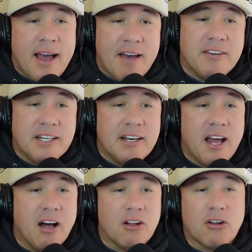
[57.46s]
Heaven and
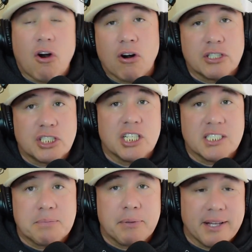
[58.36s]
hell aren't
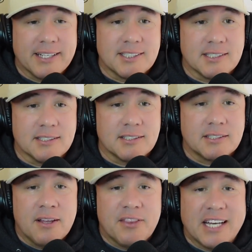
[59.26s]
just places
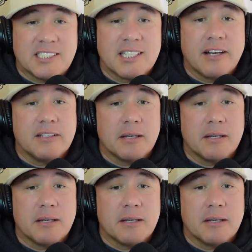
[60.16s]
that suddenly